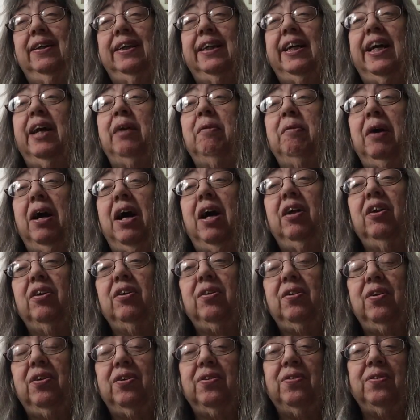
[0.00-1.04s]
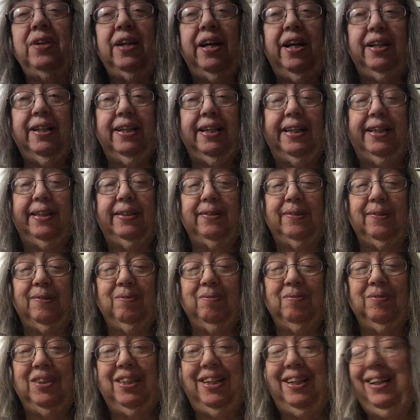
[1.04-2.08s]
Anyway, I'll learn that later.
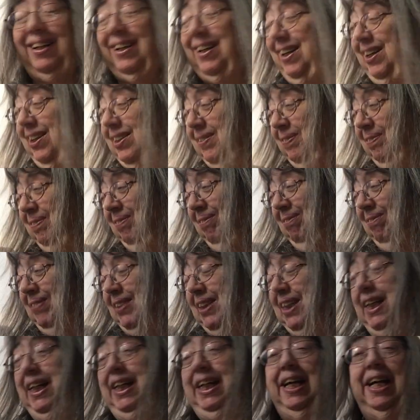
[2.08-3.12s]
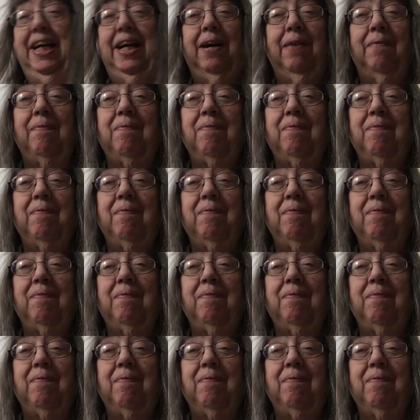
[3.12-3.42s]
Yeah.